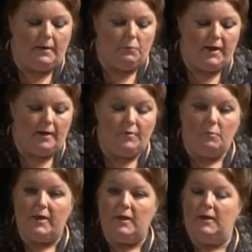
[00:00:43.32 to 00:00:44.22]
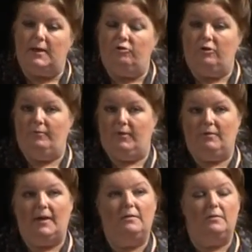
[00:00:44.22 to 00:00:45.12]
We have a weekly chief
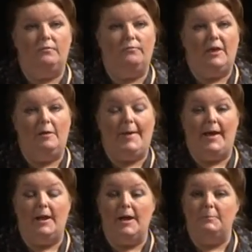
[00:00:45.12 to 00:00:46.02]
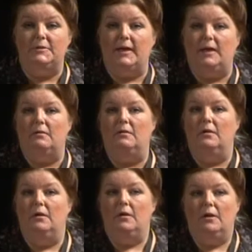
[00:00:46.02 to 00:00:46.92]
executive email update
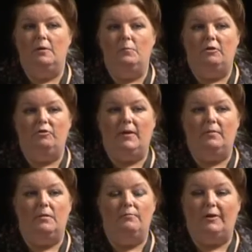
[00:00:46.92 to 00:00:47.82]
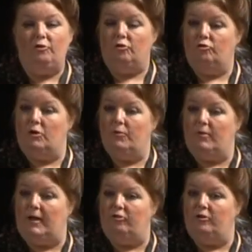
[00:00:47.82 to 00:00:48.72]
in which there's an infection control
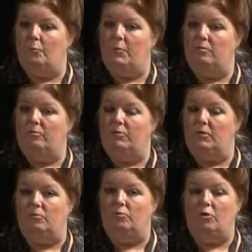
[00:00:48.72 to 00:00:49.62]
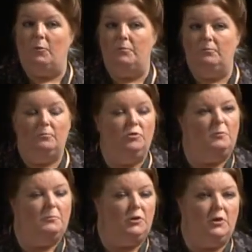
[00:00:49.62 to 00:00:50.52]
section with
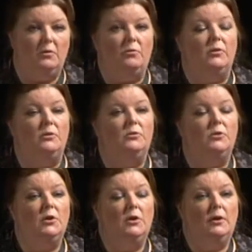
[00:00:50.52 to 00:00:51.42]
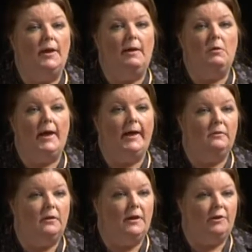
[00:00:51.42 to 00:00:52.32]
top news and how our
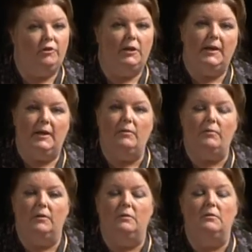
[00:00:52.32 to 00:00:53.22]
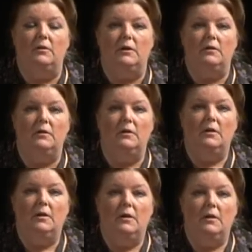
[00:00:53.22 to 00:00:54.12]
hand hygiene is and
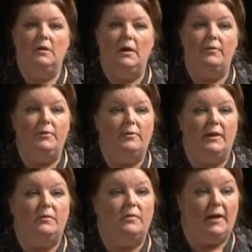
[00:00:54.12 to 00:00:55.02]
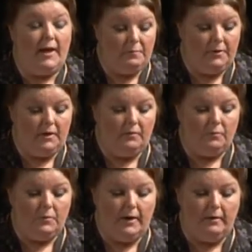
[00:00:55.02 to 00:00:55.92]
other things that are happening
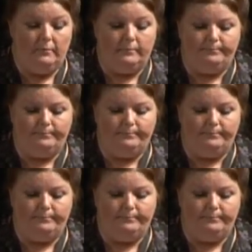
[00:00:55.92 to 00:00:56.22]
as well.